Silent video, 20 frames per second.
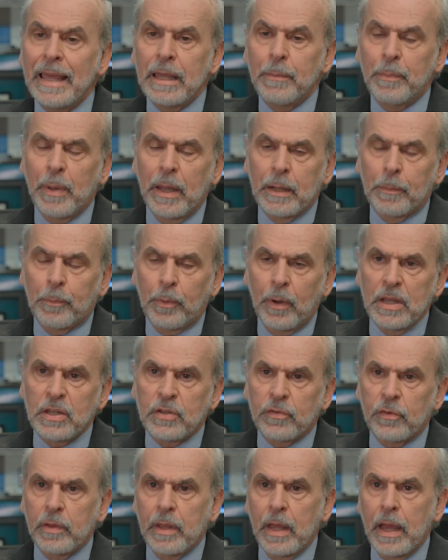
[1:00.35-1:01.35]
He paid a price
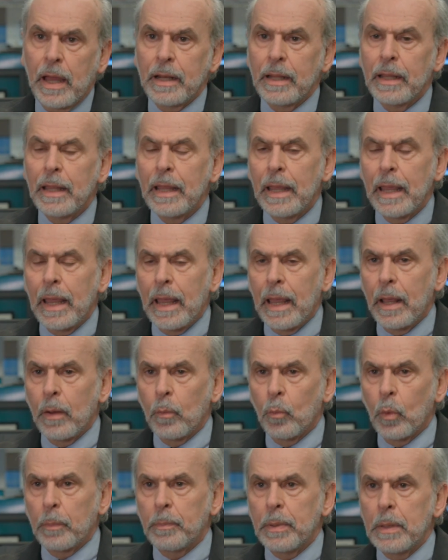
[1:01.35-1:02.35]
for that,
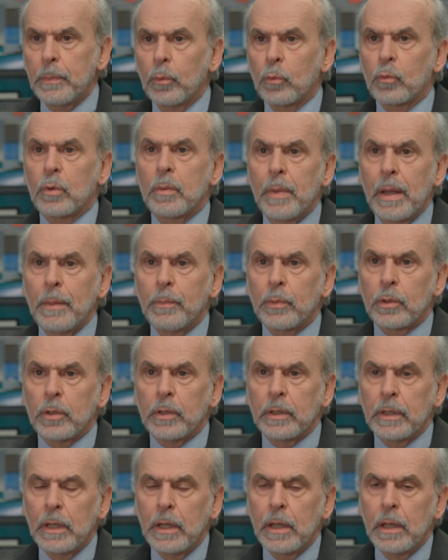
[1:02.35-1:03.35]
and what people
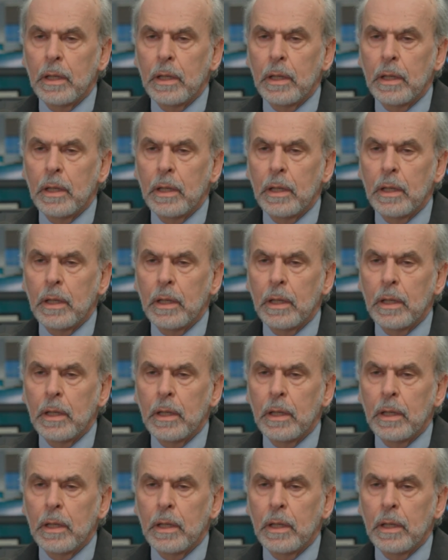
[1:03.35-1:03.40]
remembered